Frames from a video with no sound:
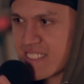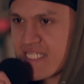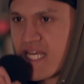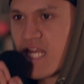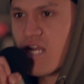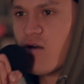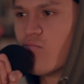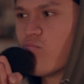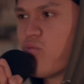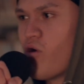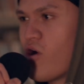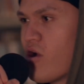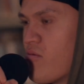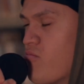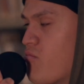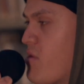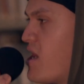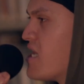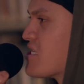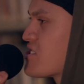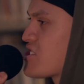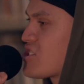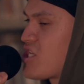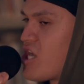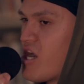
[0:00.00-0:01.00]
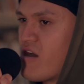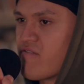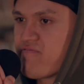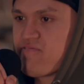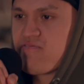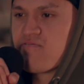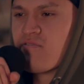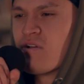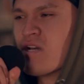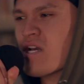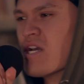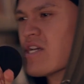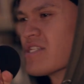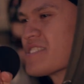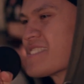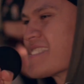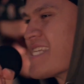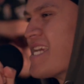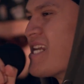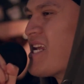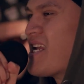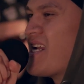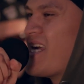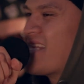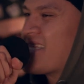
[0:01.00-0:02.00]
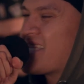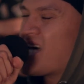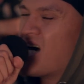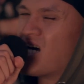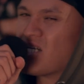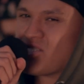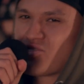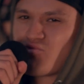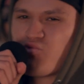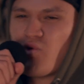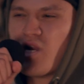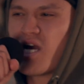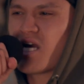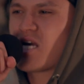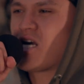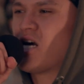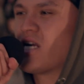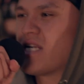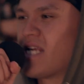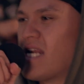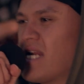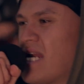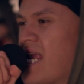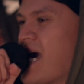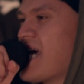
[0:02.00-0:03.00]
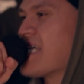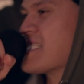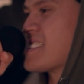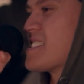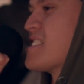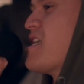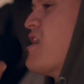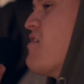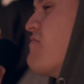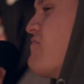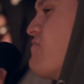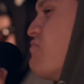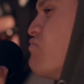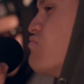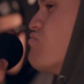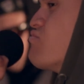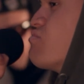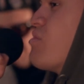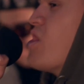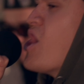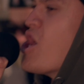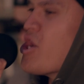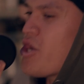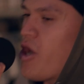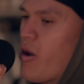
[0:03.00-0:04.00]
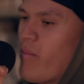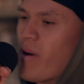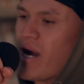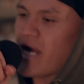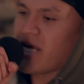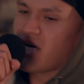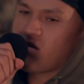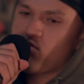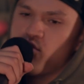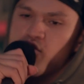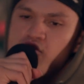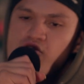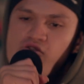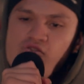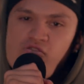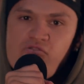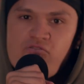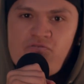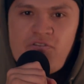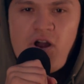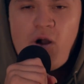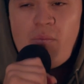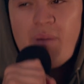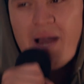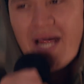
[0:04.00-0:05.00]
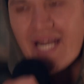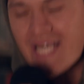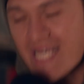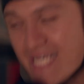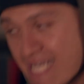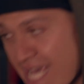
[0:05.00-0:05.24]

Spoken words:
tell a boy mask off. Still in the dance when I cut the lights off. Nobody move, nobody